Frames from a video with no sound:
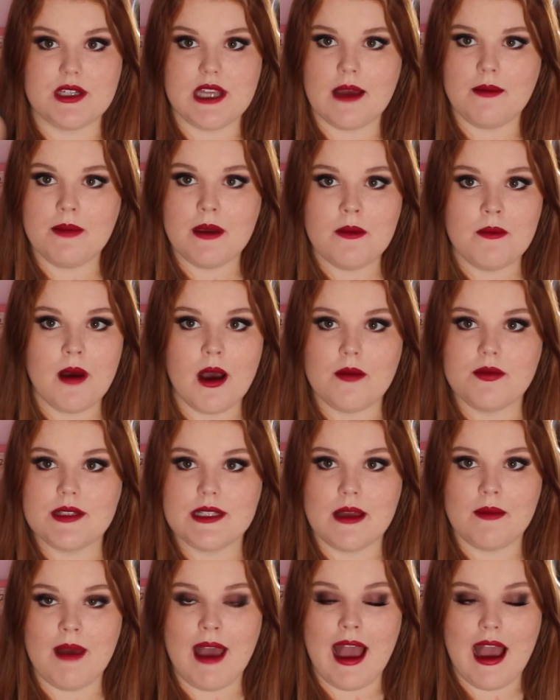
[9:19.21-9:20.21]
Champagne Pop
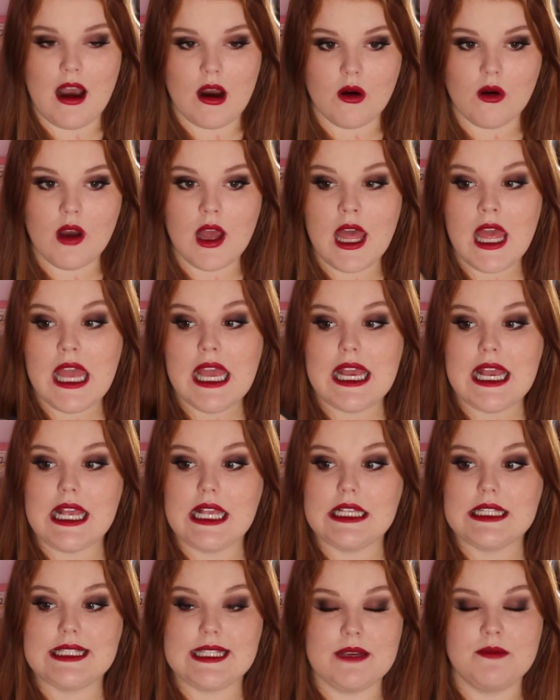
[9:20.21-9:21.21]
somehow
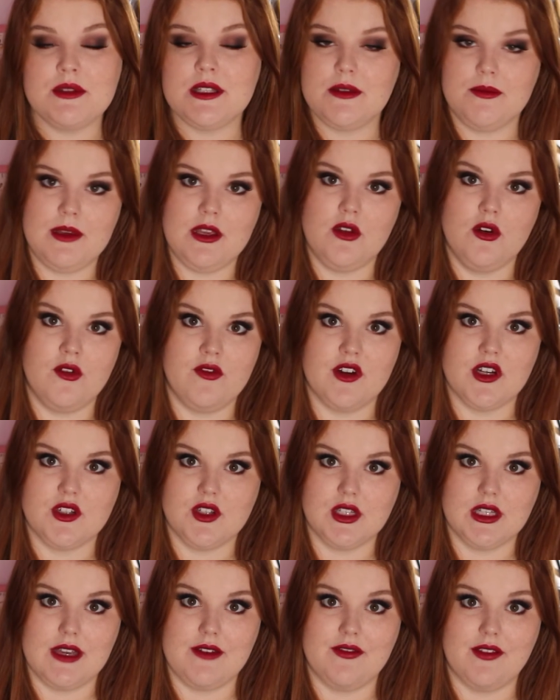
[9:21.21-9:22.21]
seems to be
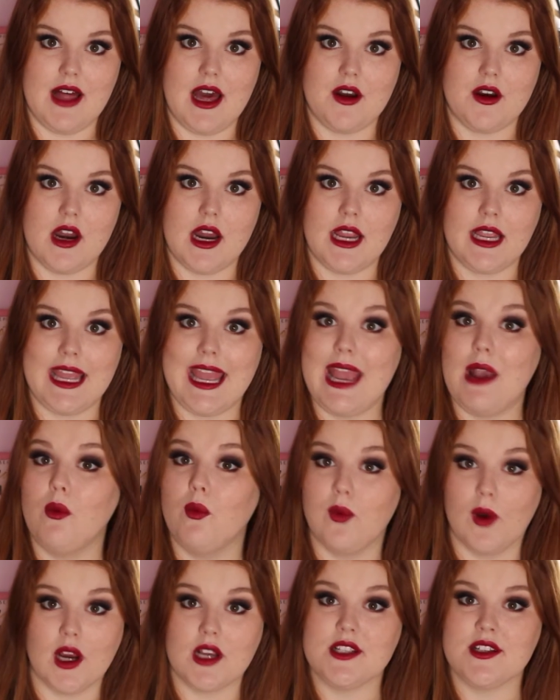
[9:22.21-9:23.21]
universally flattering.
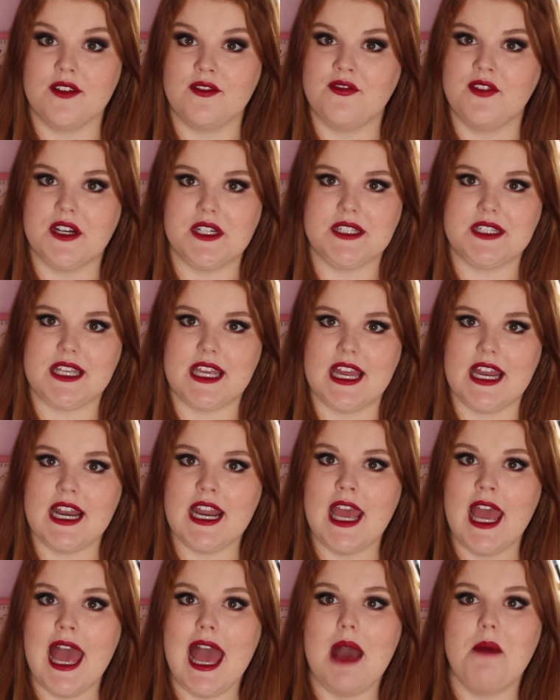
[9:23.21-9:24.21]
It works on fair
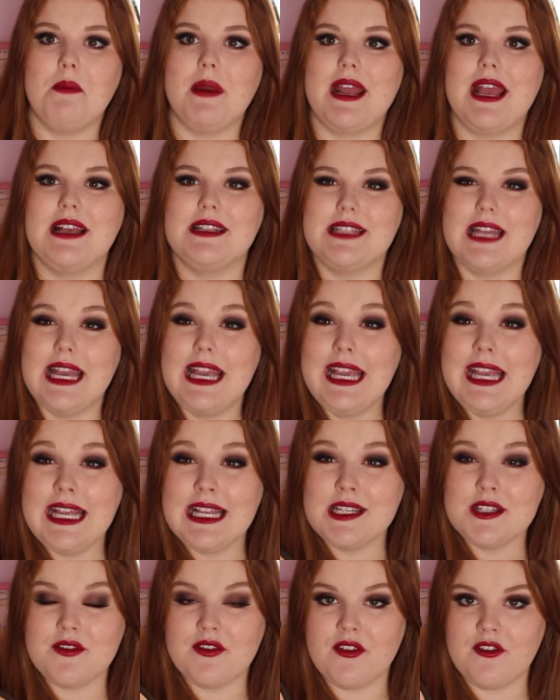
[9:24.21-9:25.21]
skin, but it has a
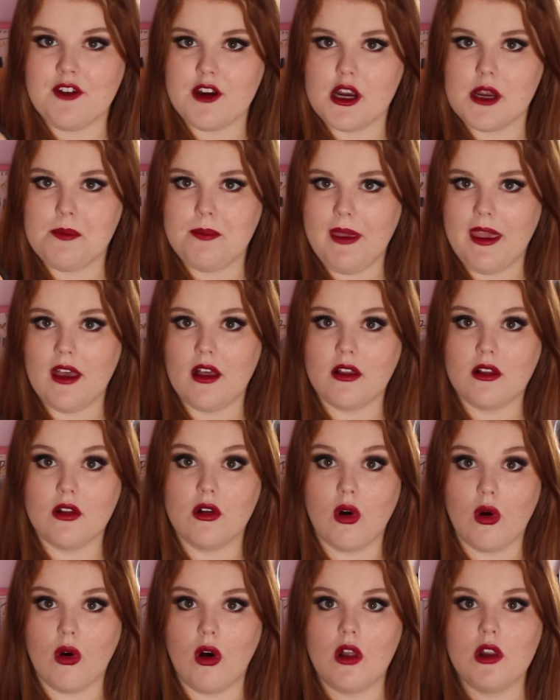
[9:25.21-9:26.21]
hint of a very pale
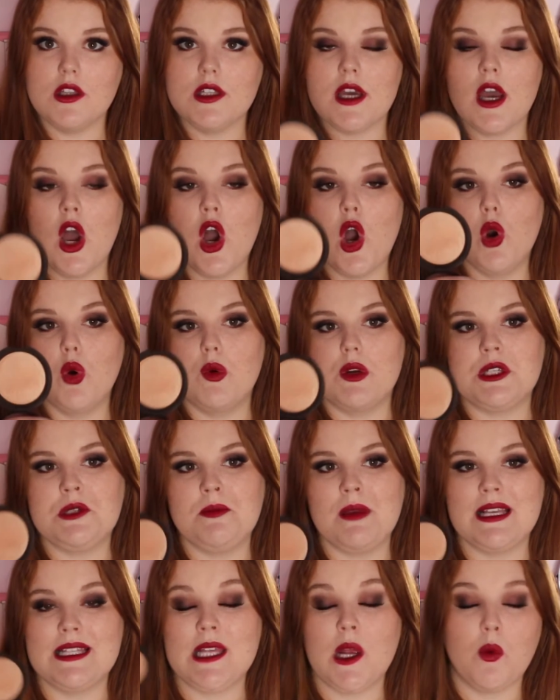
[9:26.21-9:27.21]
gold, which
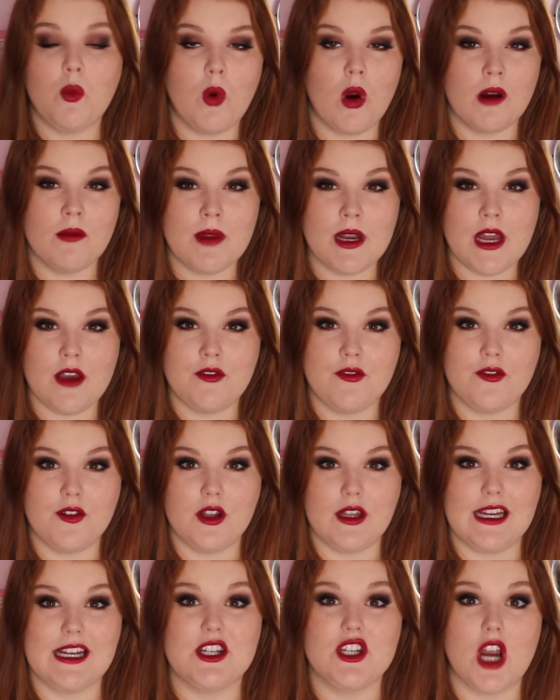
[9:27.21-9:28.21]
makes it warm enough
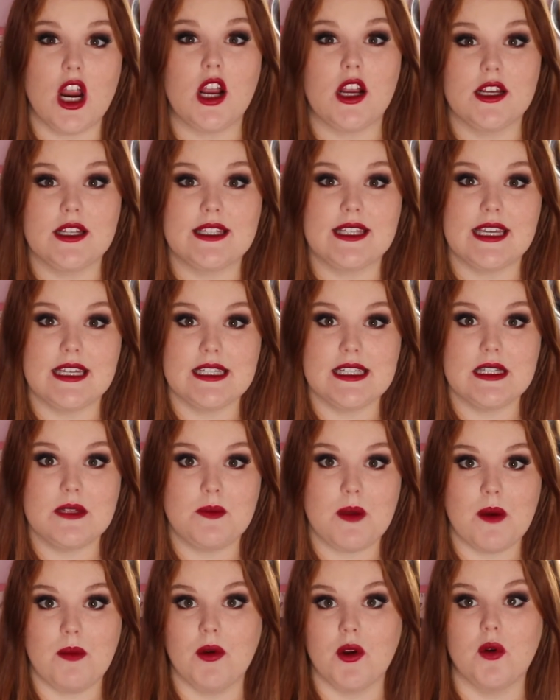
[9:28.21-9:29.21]
for like darker skins to
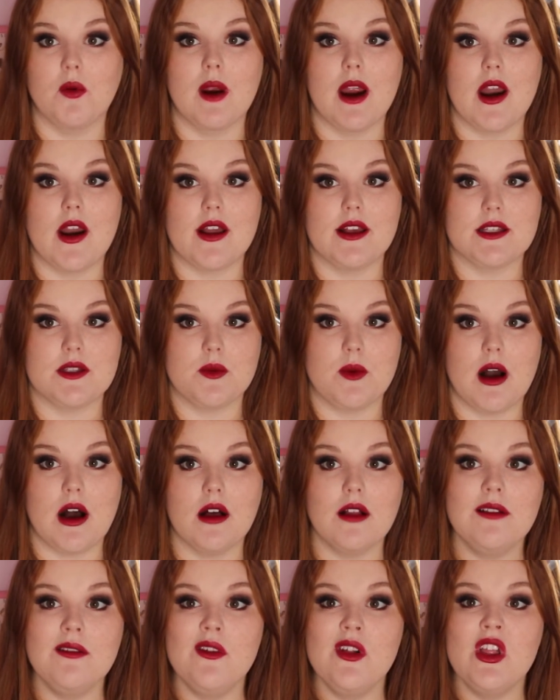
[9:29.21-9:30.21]
be able to wear it as
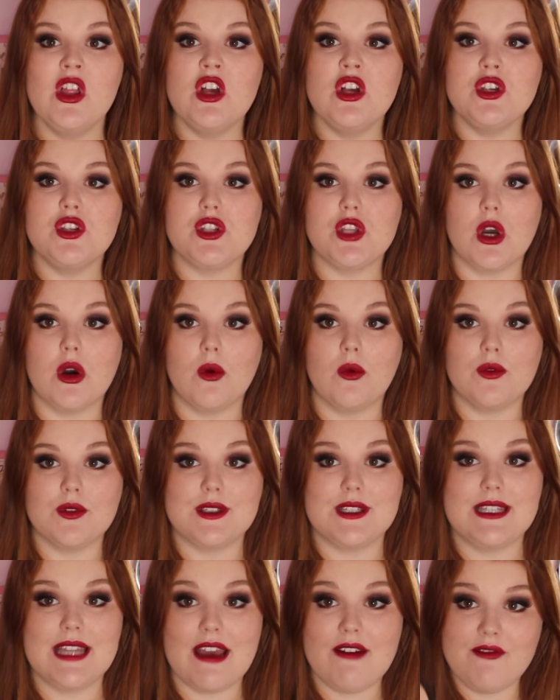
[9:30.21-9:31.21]
well. So
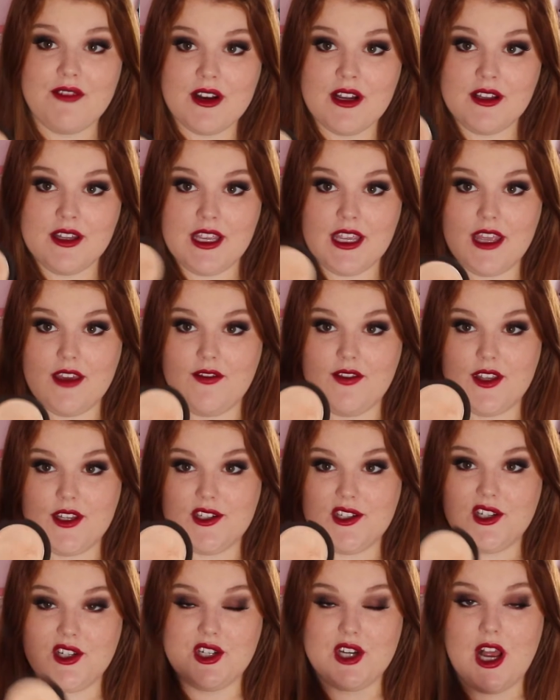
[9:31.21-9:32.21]
definitely give
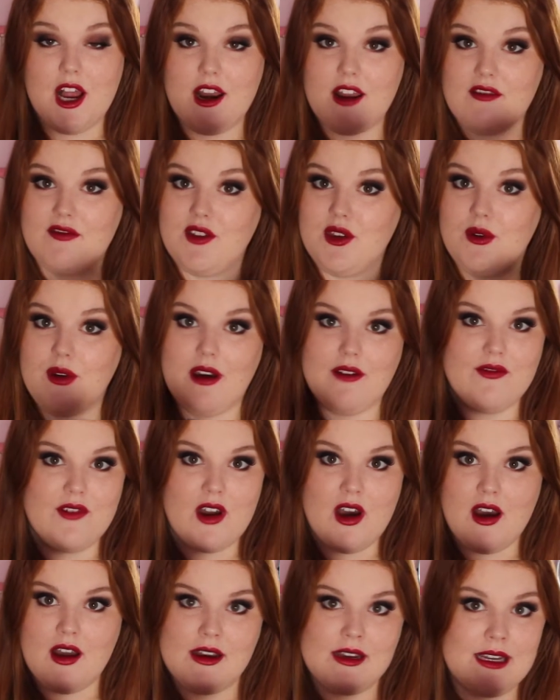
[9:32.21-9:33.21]
this a shot if you have
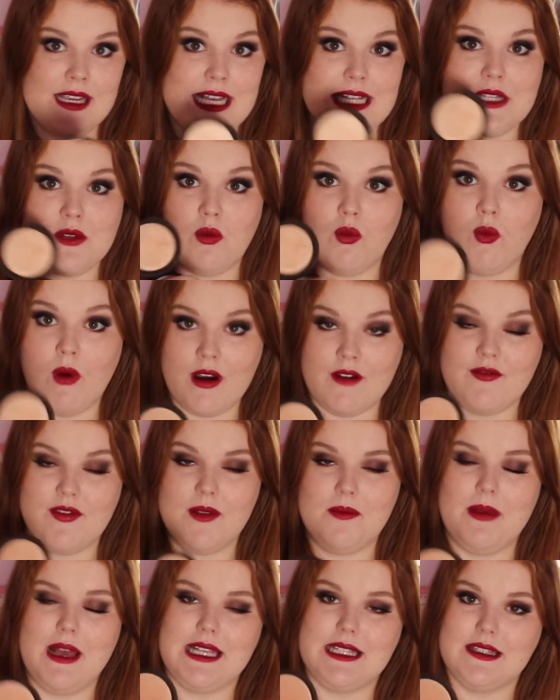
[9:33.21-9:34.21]
not. It's one of
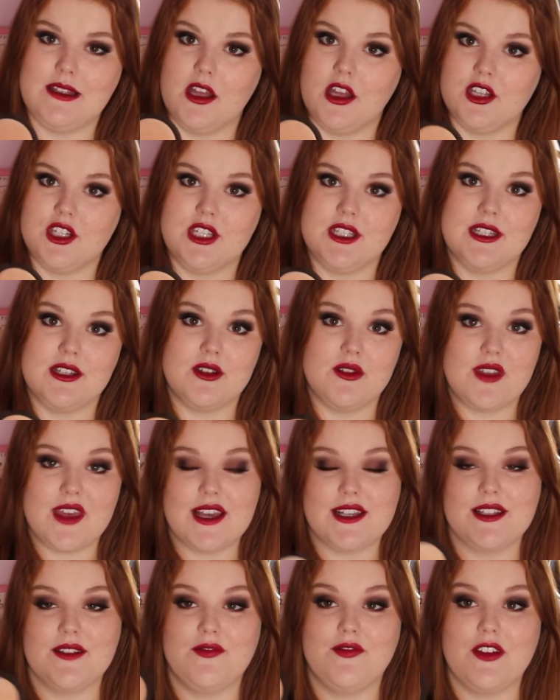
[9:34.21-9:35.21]
the best launches in
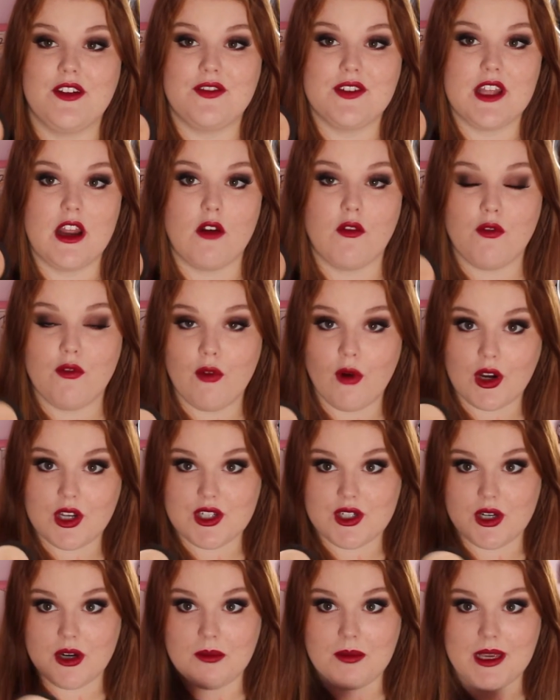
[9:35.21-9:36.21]
2015 for
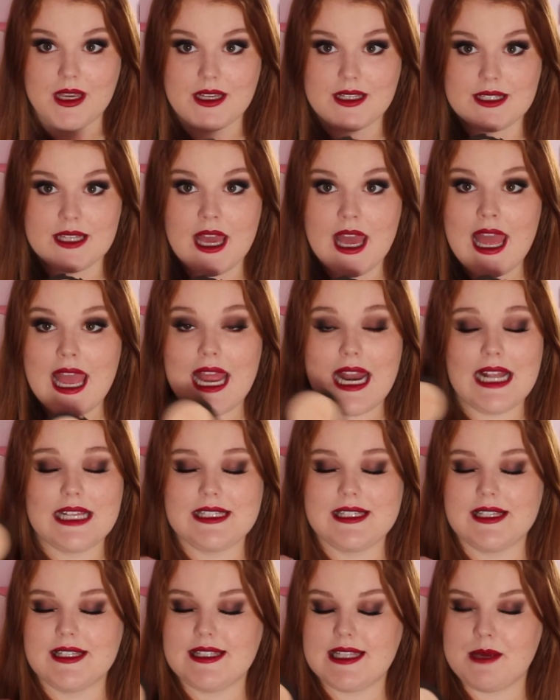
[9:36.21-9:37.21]
sure, because it
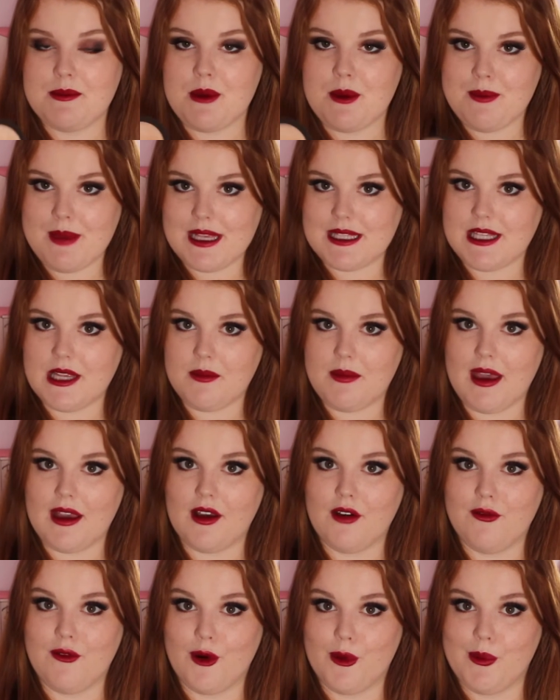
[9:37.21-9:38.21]
has the same amazing
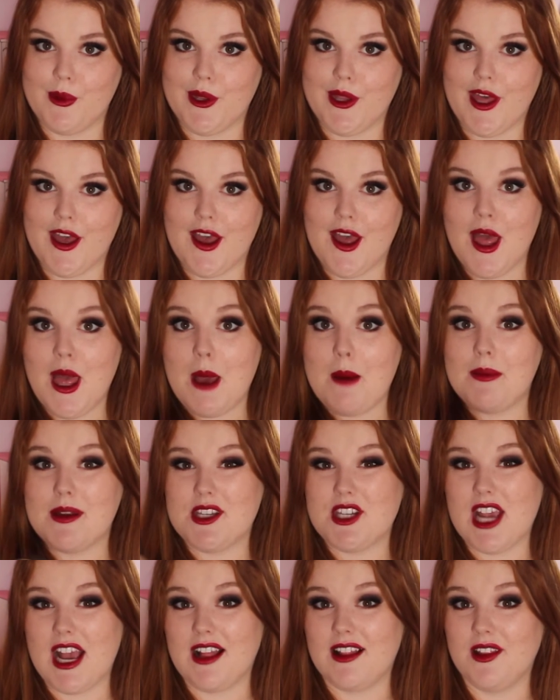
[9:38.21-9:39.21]
Becca formula,
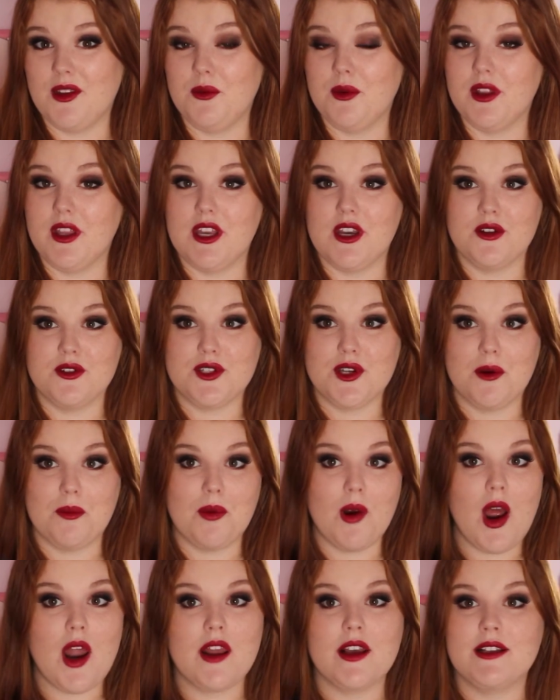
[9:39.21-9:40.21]
but Jaclyn really knows her
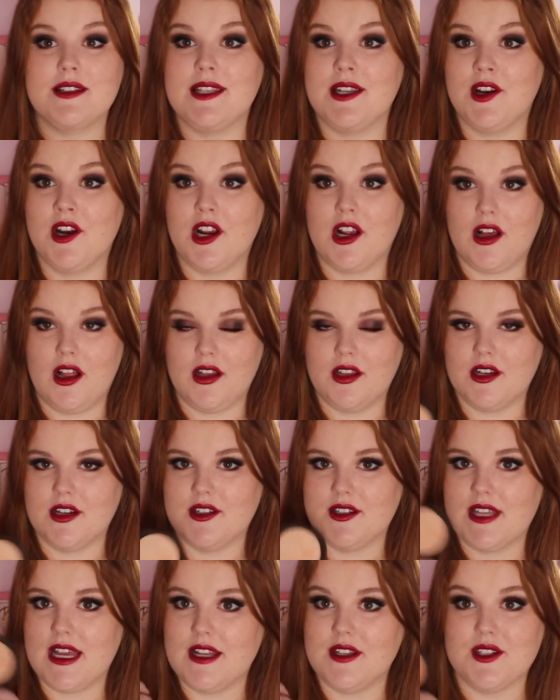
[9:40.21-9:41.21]
products and her
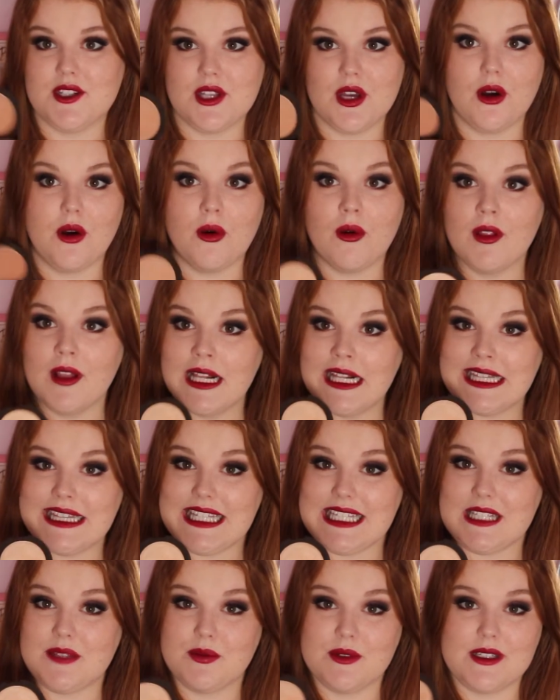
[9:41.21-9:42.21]
colors, and so
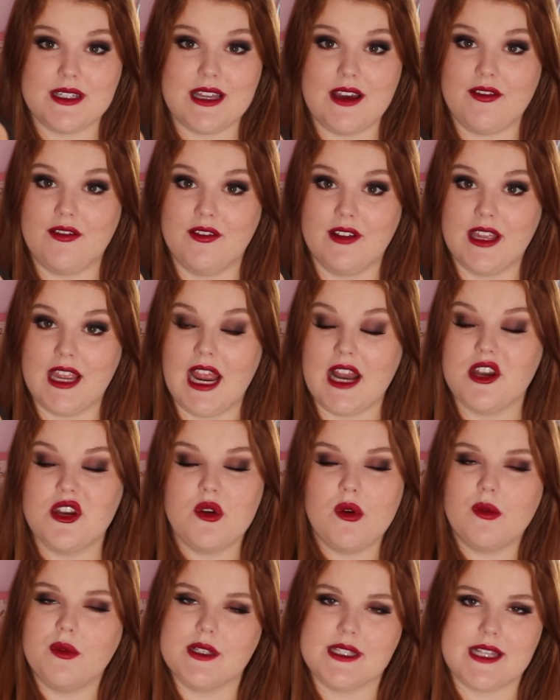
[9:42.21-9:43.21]
this would definitely, I
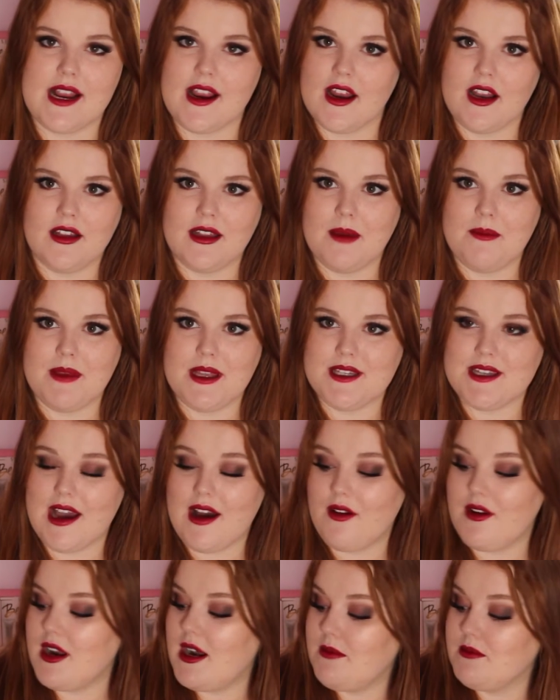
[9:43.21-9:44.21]
knew it wasn't gonna let me
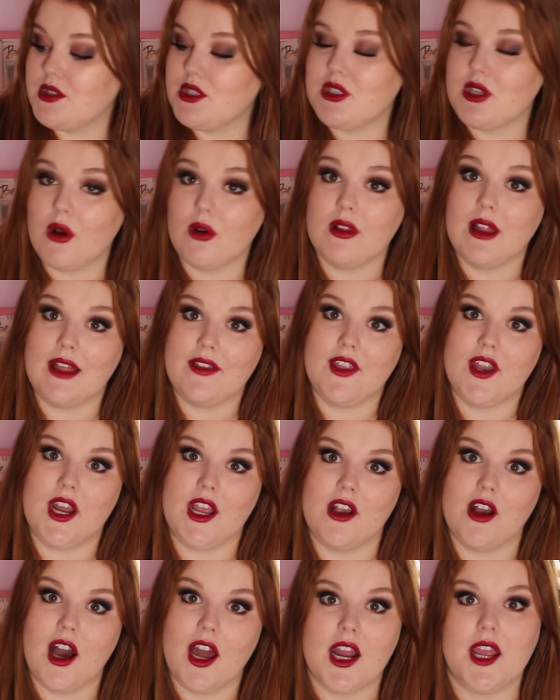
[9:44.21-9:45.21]
down, and I'm so glad that
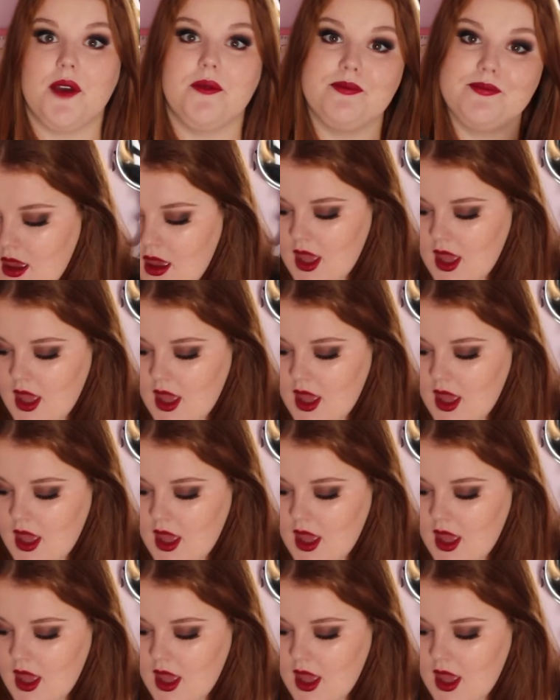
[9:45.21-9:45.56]
I got it.